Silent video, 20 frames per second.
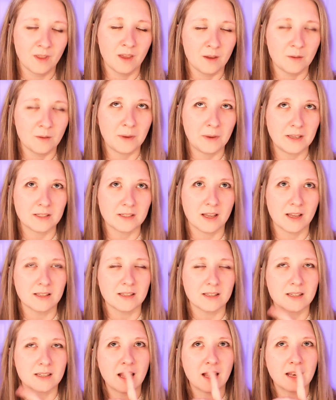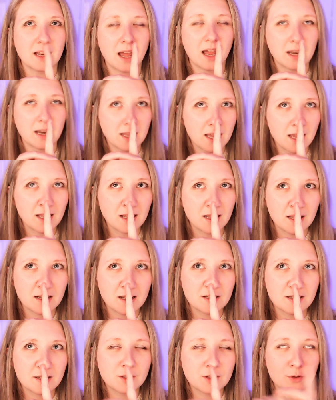Makes sense. And
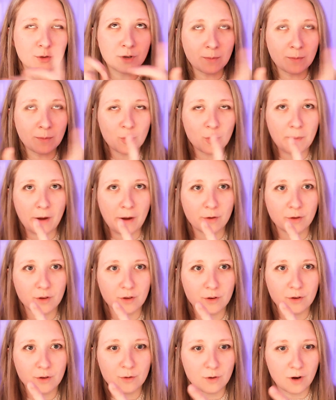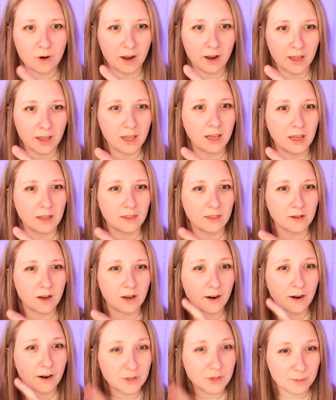talking more about York IE and the kind
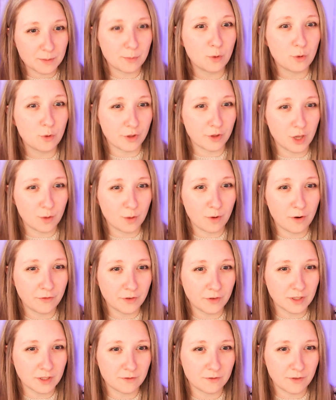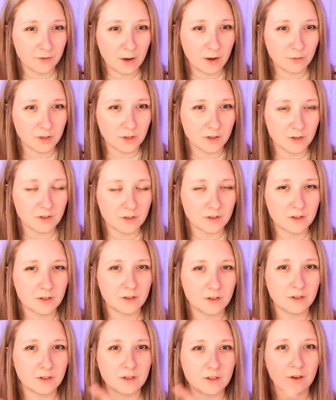of support that you offer to founders,
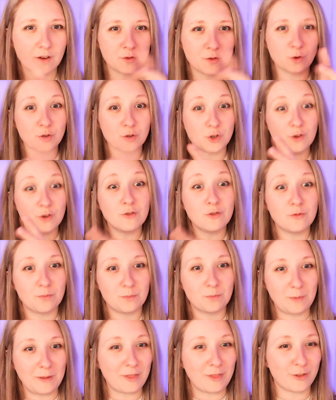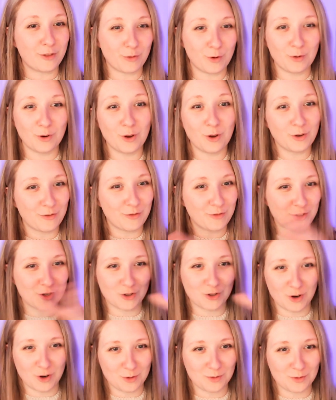because of course you've been through a lot of the
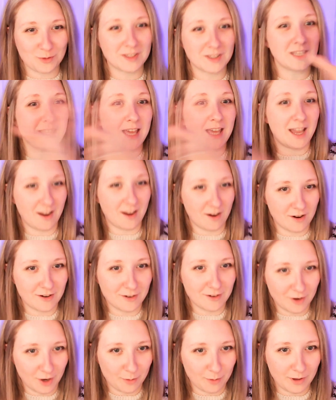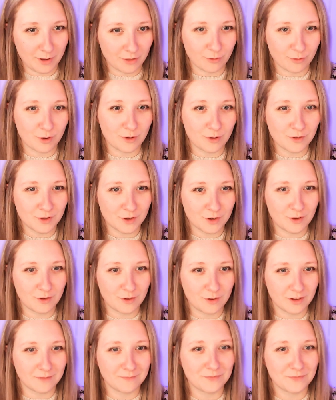struggles that they are going through, so you
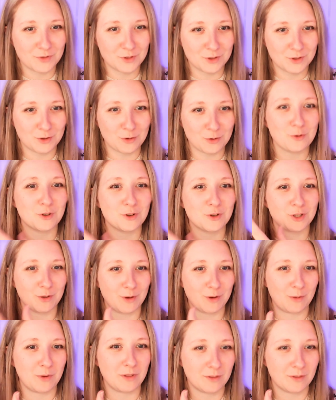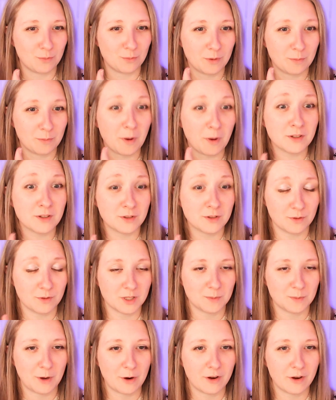can talk to it with personal
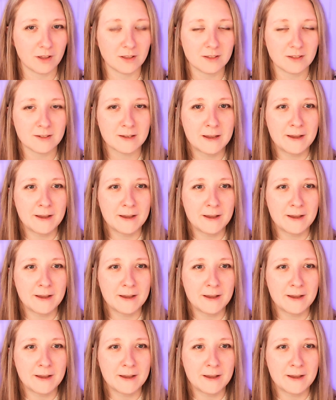experience.